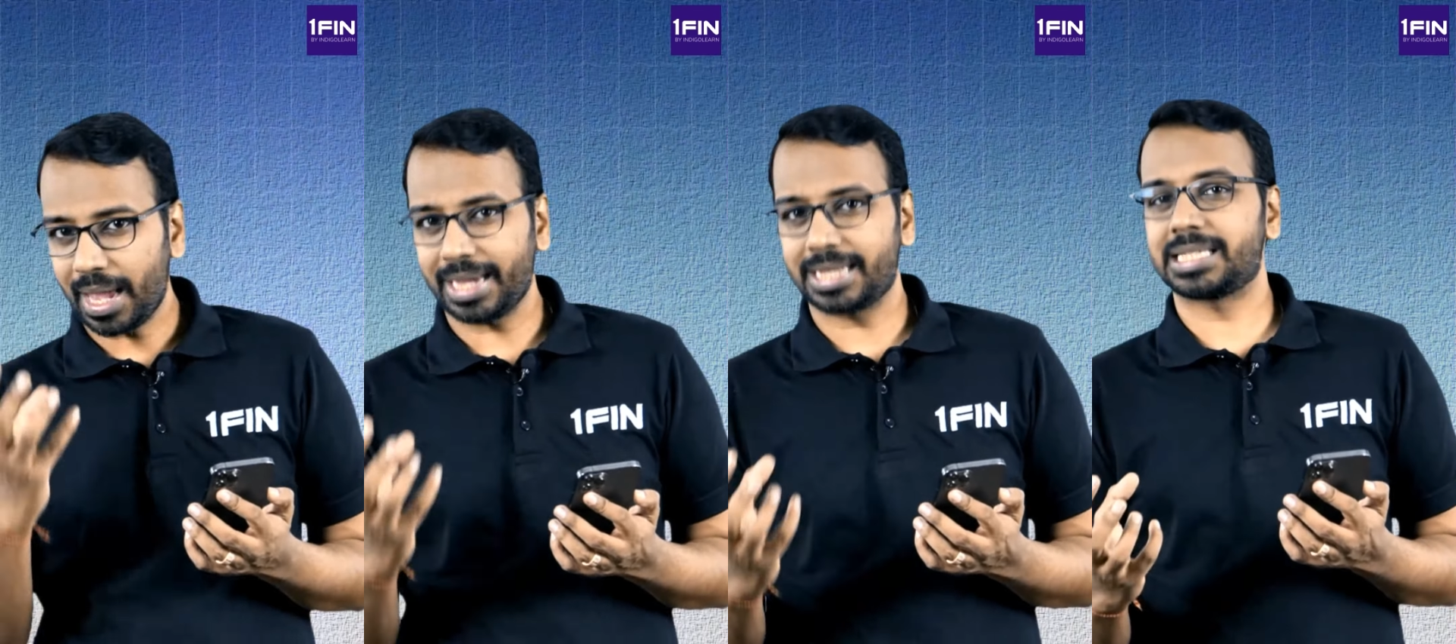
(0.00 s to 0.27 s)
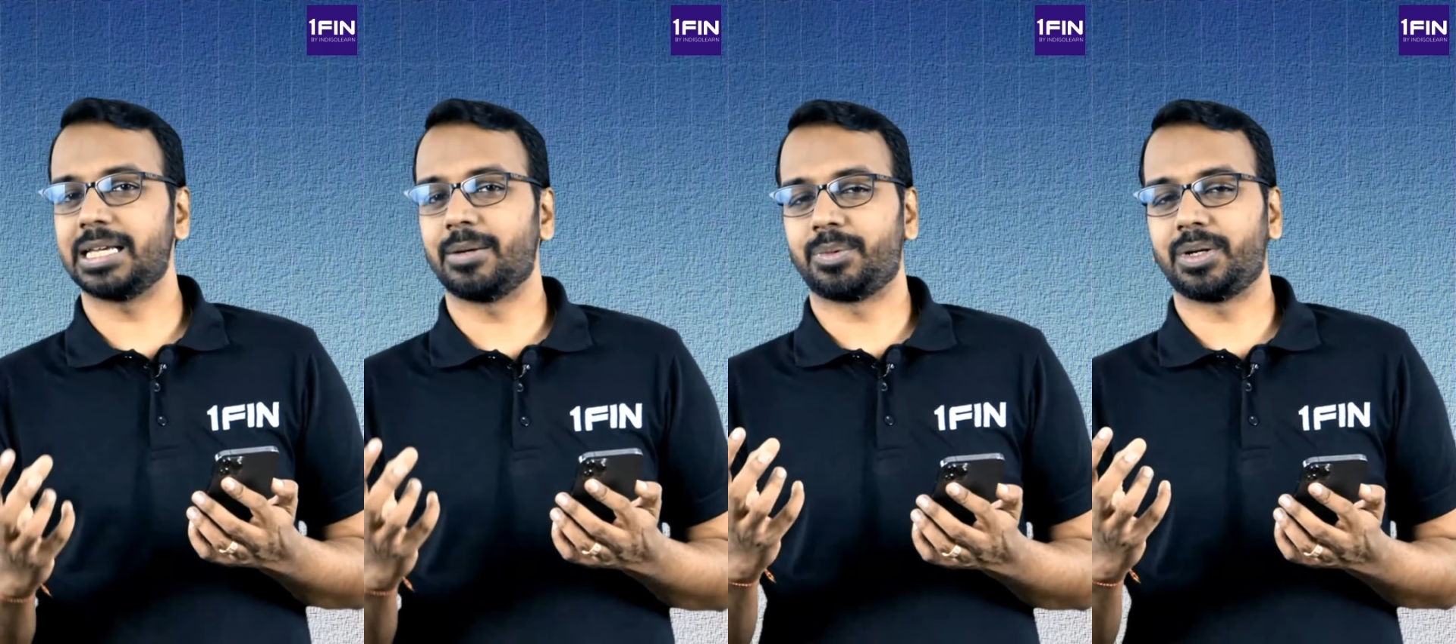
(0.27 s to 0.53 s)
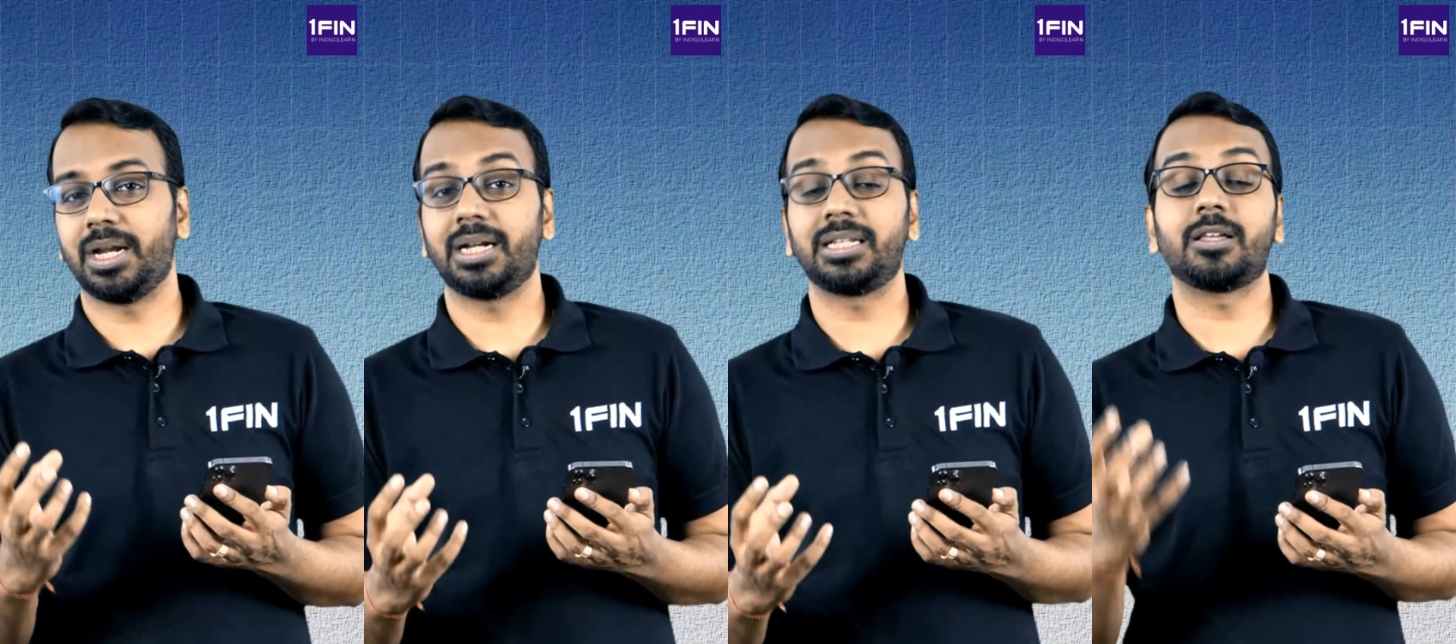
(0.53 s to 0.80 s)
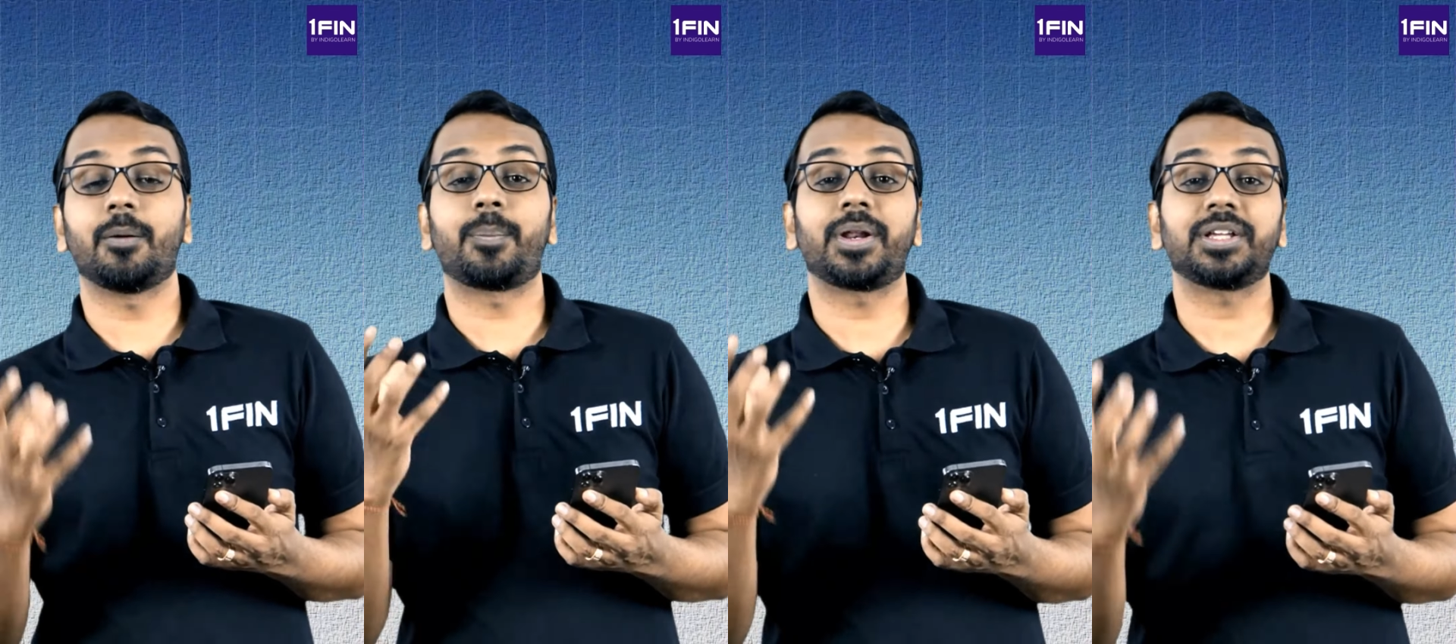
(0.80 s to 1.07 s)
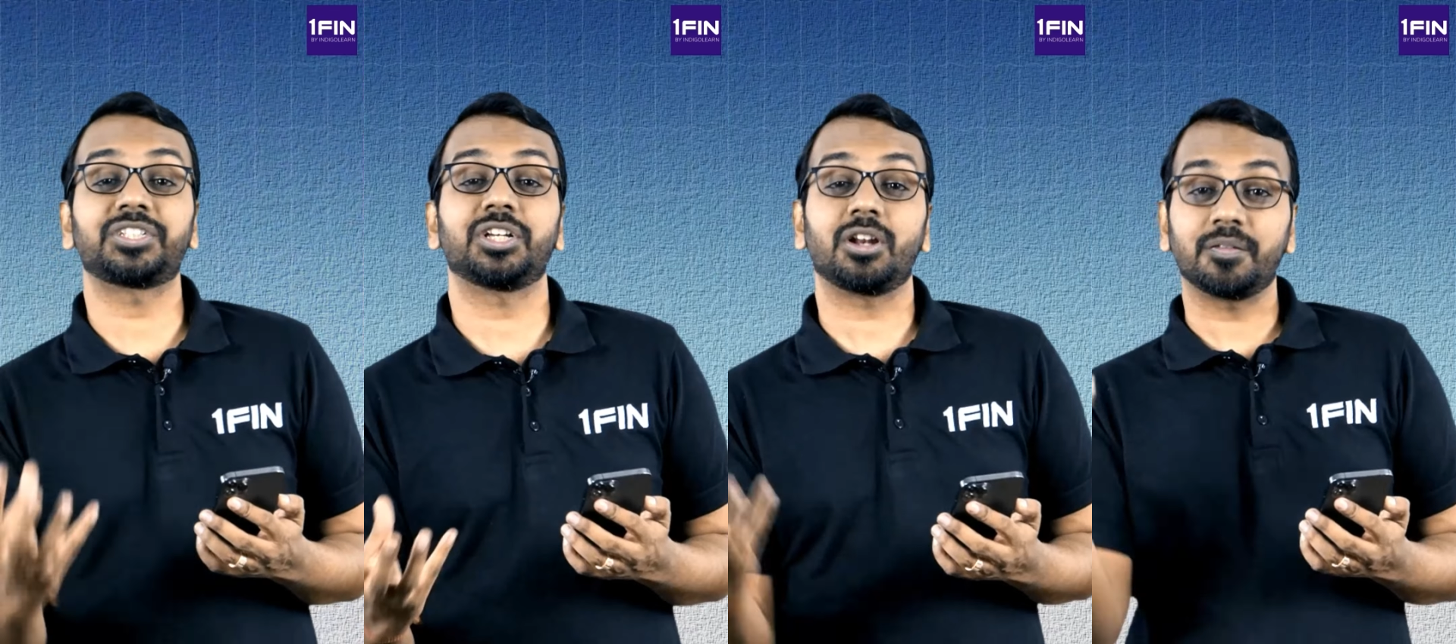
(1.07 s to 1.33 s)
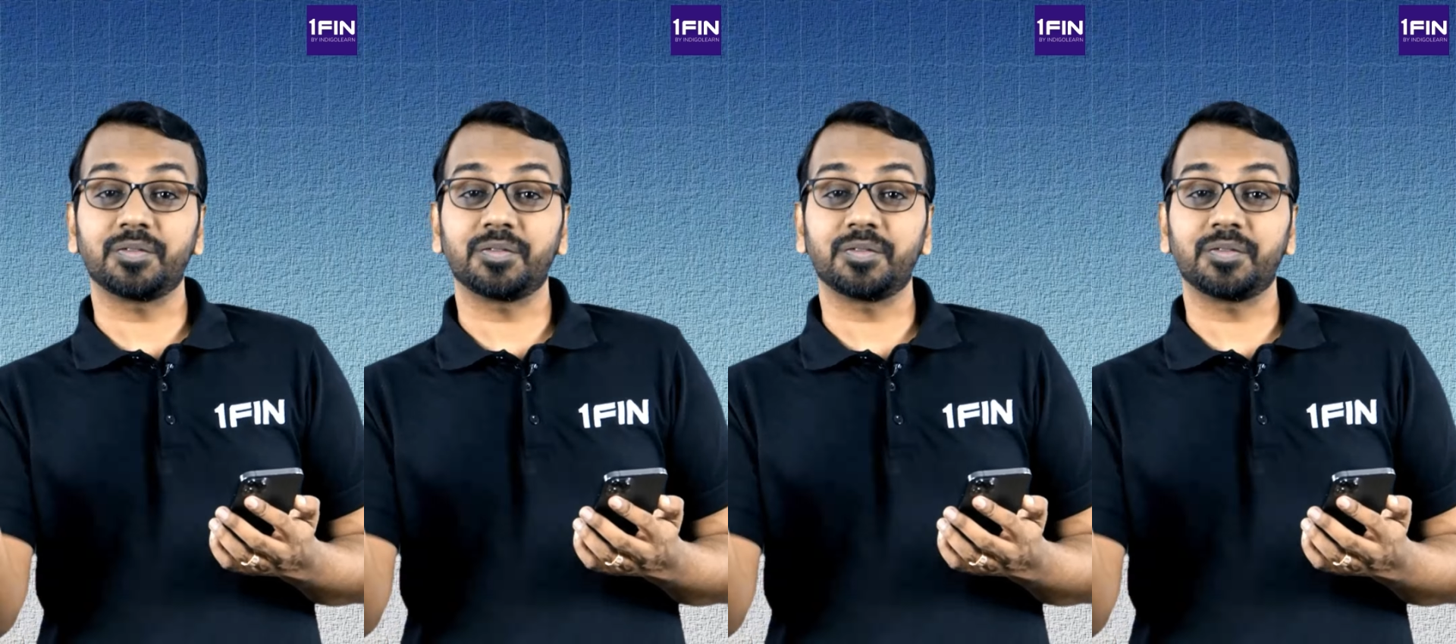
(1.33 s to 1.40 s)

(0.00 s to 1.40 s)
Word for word: you accept it, the pressure